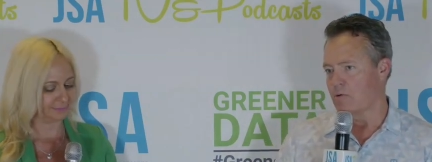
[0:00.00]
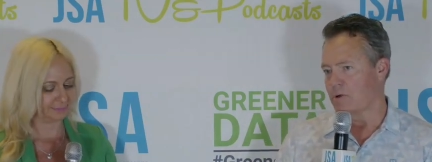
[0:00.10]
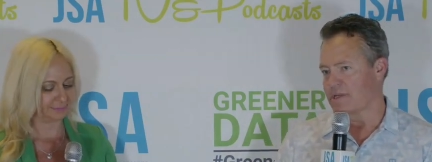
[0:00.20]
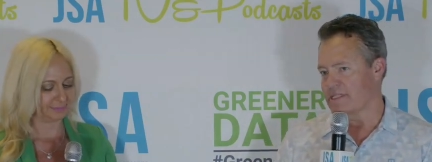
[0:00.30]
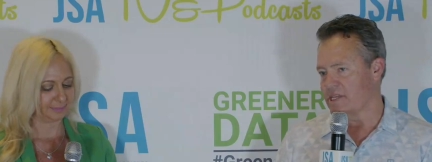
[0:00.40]

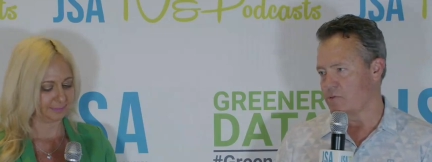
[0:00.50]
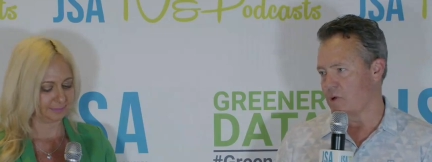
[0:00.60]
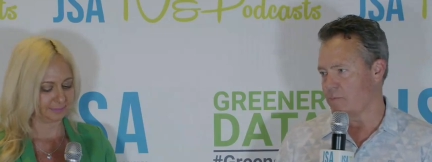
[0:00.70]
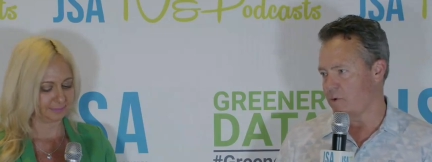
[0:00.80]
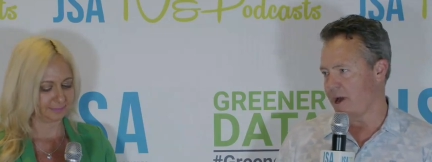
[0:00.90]
Speaker 1: really see
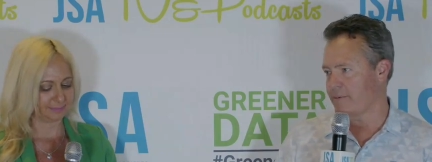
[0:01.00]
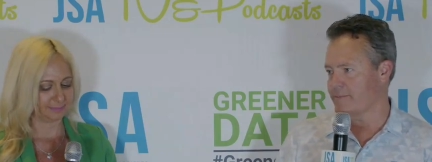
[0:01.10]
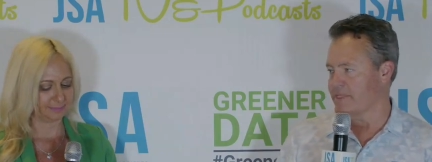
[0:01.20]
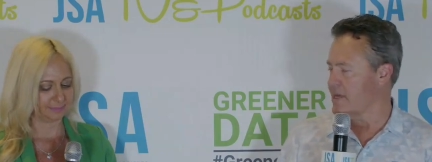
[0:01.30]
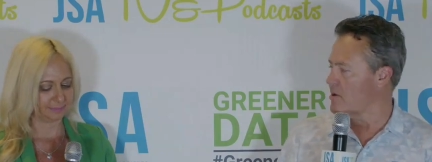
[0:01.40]
what
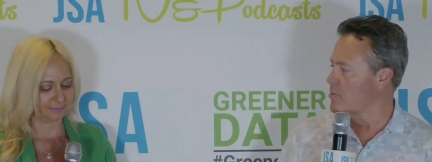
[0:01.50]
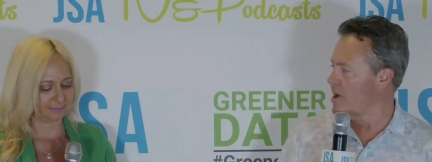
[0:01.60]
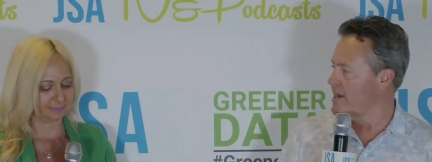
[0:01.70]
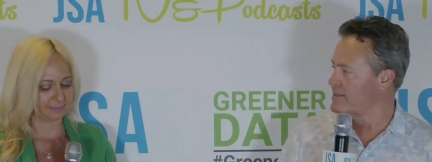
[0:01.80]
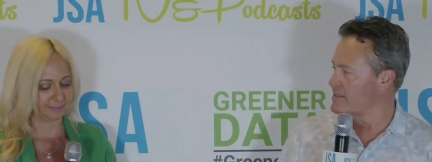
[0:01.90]
problems
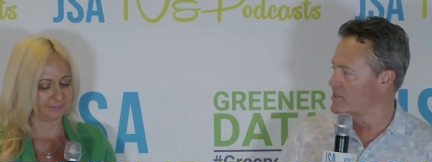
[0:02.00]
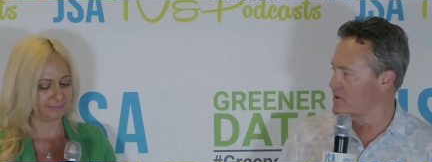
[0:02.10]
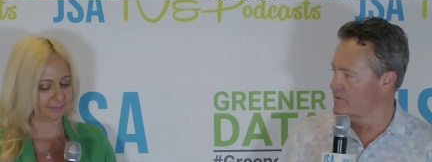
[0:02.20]
enterprises are